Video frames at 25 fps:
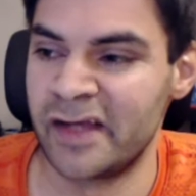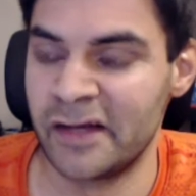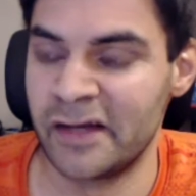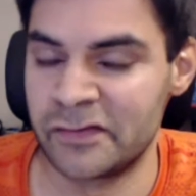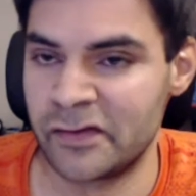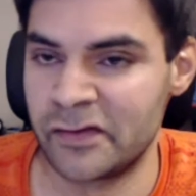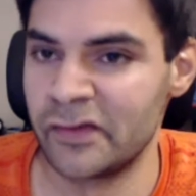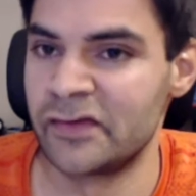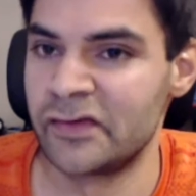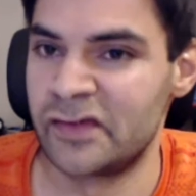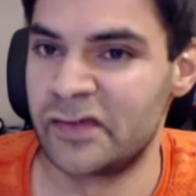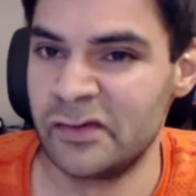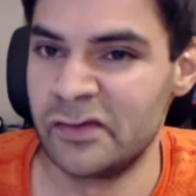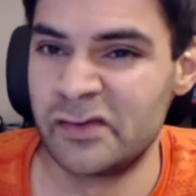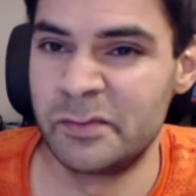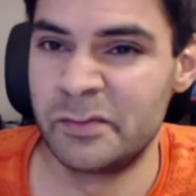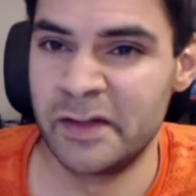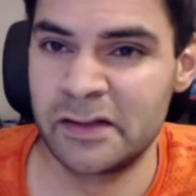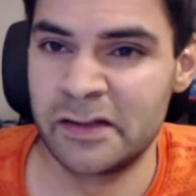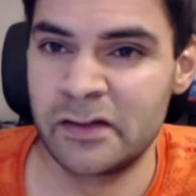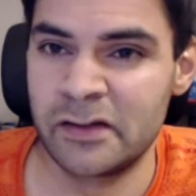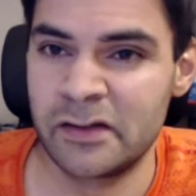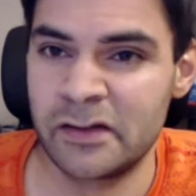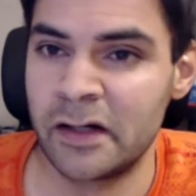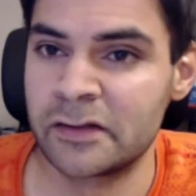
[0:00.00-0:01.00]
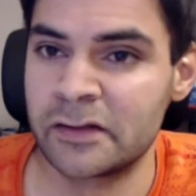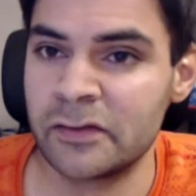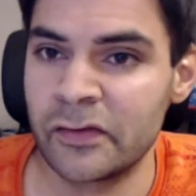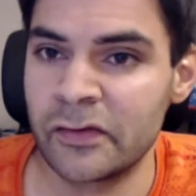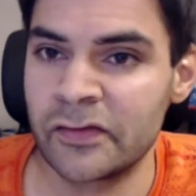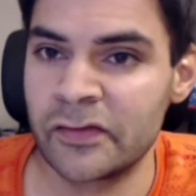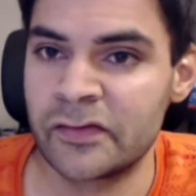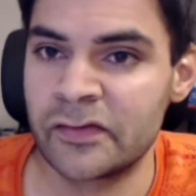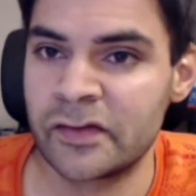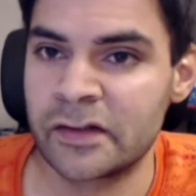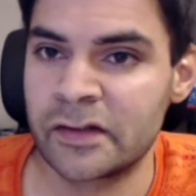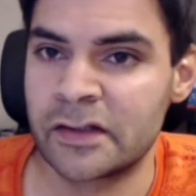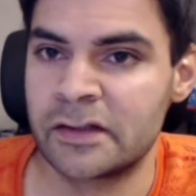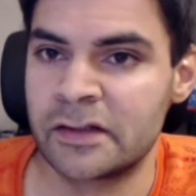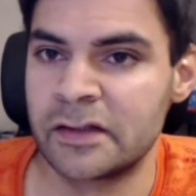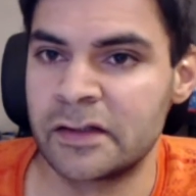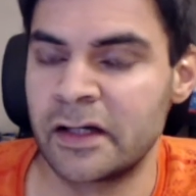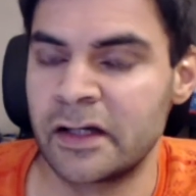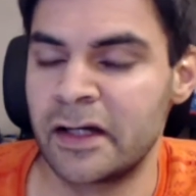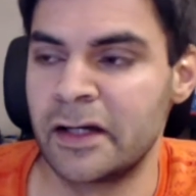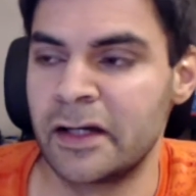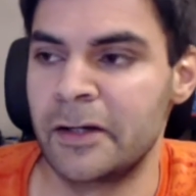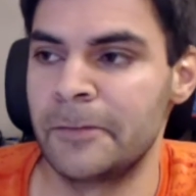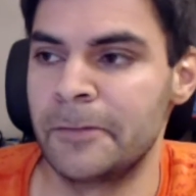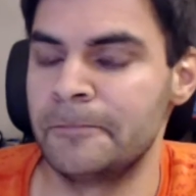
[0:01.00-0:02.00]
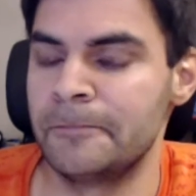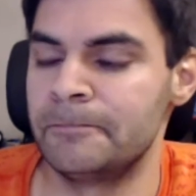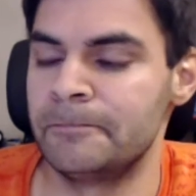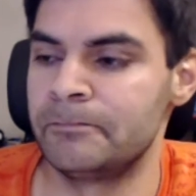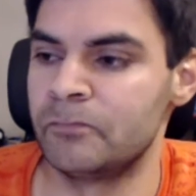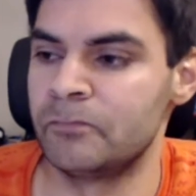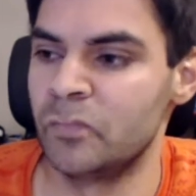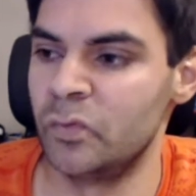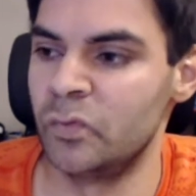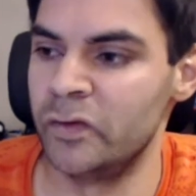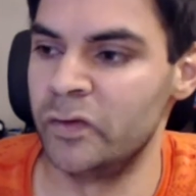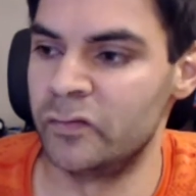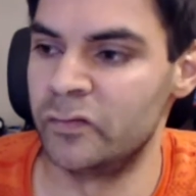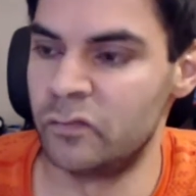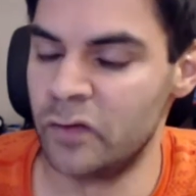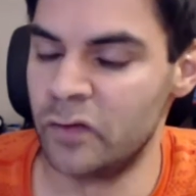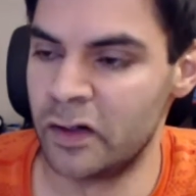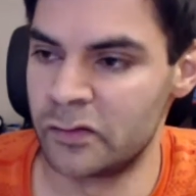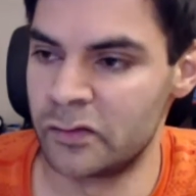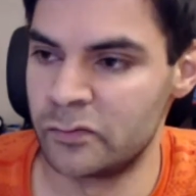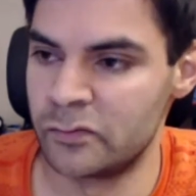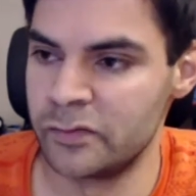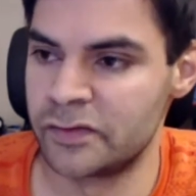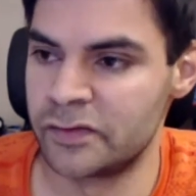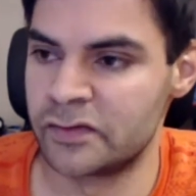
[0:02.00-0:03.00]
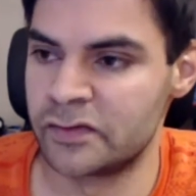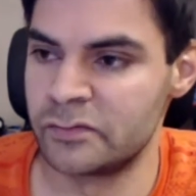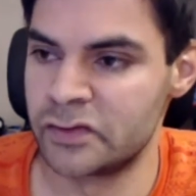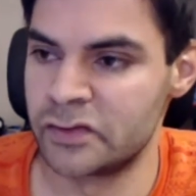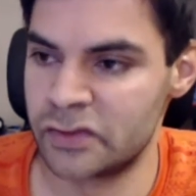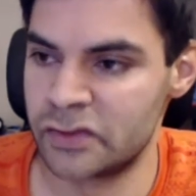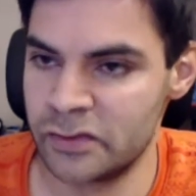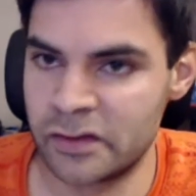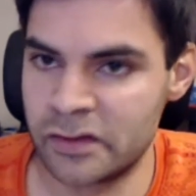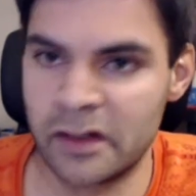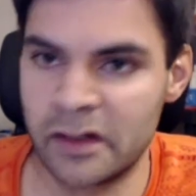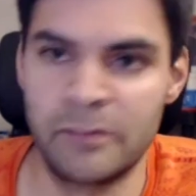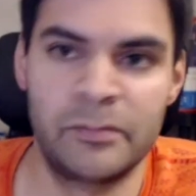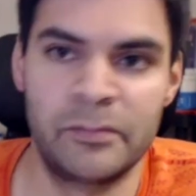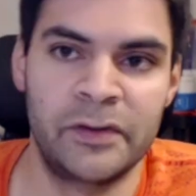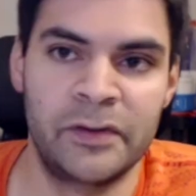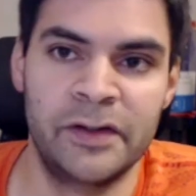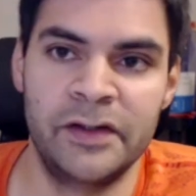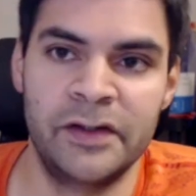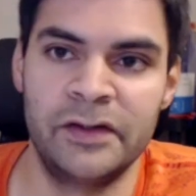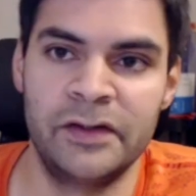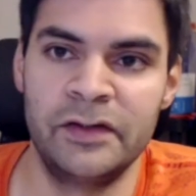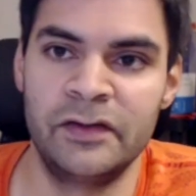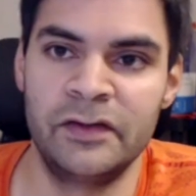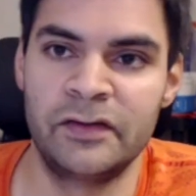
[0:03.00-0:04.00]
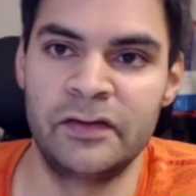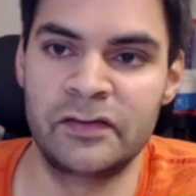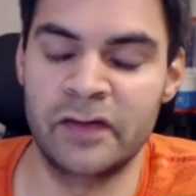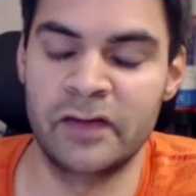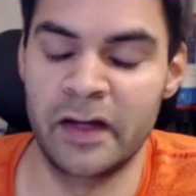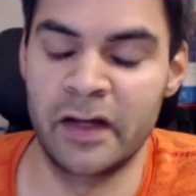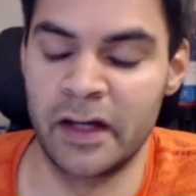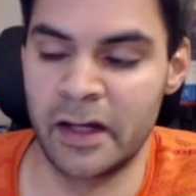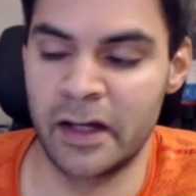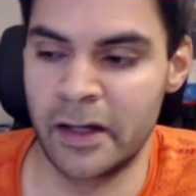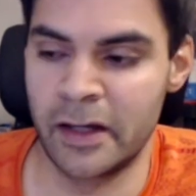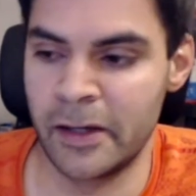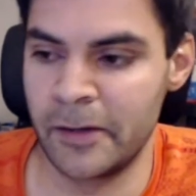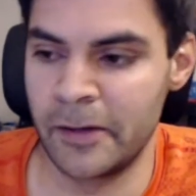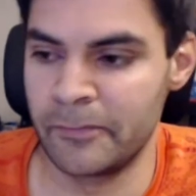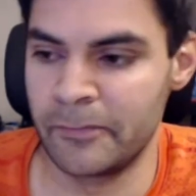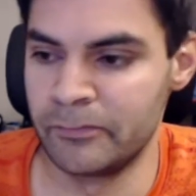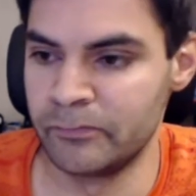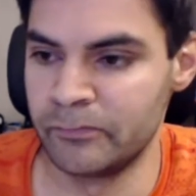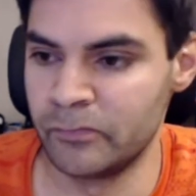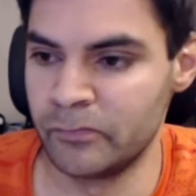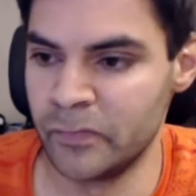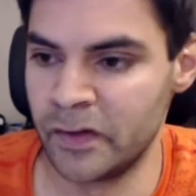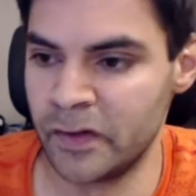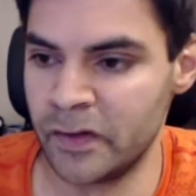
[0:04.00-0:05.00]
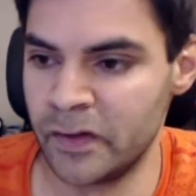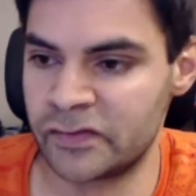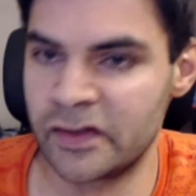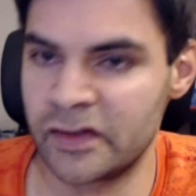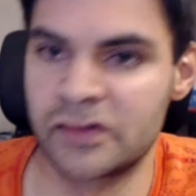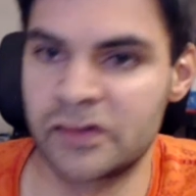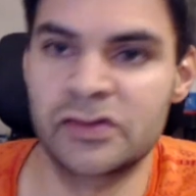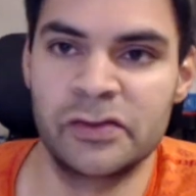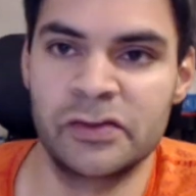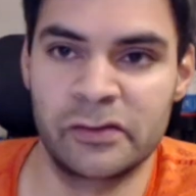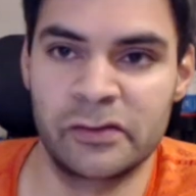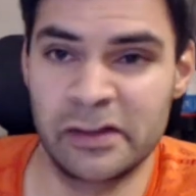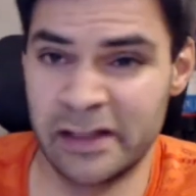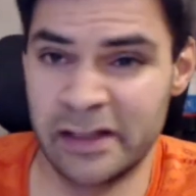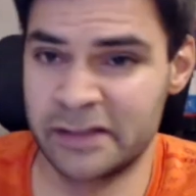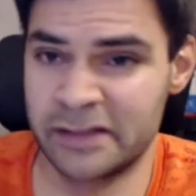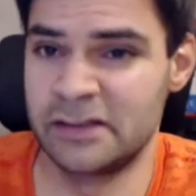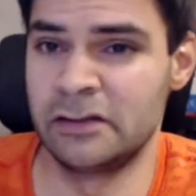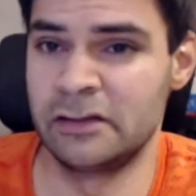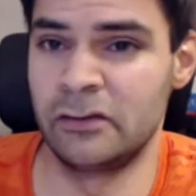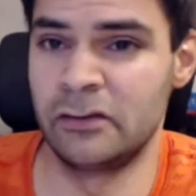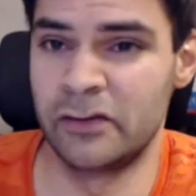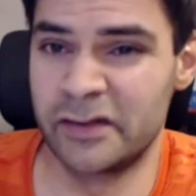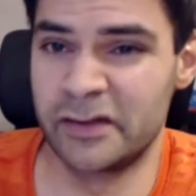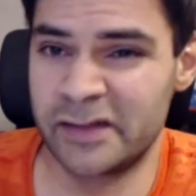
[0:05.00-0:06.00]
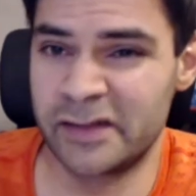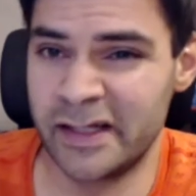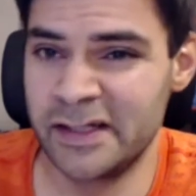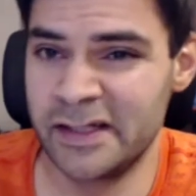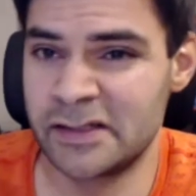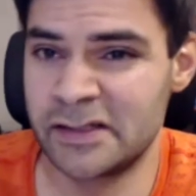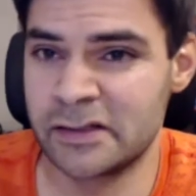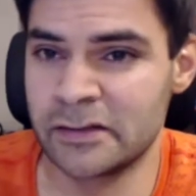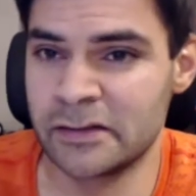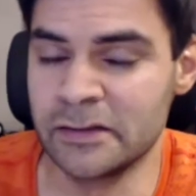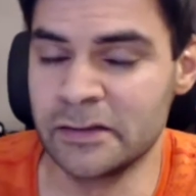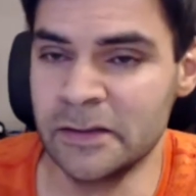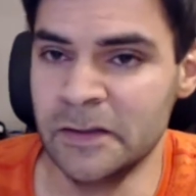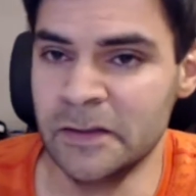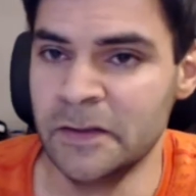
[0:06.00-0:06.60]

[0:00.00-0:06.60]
does seem to be diagnostic. We've worked with some shoe companies, etc., who collected a lot of data.